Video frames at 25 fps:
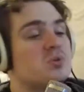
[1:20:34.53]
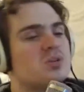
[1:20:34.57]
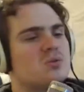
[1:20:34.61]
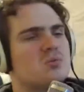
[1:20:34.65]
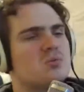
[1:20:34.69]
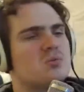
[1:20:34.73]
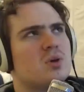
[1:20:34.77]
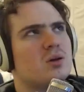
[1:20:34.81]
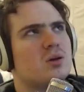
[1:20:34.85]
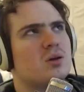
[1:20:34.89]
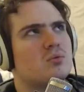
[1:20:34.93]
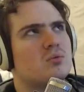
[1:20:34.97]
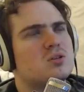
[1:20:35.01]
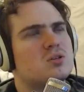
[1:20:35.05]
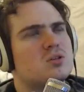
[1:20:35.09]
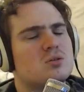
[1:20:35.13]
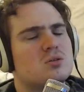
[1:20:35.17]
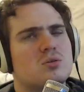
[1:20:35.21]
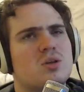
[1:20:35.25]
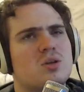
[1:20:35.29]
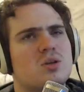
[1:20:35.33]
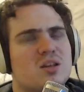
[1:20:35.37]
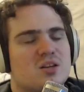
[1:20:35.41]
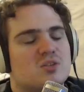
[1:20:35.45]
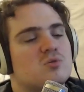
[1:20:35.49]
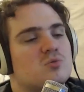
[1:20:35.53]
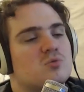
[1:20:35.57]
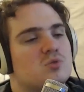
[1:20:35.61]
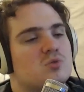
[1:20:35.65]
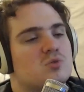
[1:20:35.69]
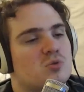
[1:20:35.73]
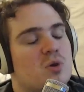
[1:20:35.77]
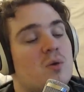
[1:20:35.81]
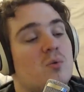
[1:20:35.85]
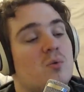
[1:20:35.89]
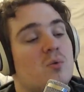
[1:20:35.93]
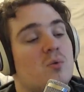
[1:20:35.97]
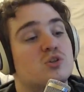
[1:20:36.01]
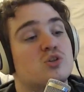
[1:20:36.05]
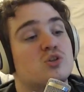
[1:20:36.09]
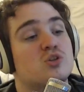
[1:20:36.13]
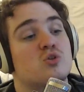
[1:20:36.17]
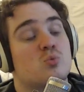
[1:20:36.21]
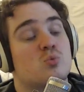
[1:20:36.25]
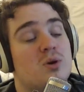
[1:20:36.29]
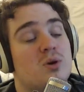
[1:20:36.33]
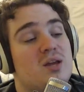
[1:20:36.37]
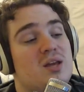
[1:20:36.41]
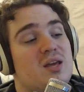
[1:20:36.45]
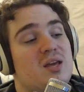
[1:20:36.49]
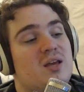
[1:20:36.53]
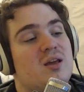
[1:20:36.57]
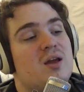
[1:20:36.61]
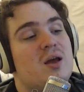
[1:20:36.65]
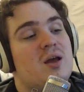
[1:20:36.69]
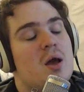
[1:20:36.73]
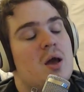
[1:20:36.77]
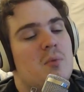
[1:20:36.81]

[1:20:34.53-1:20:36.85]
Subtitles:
Yeah, because it was 3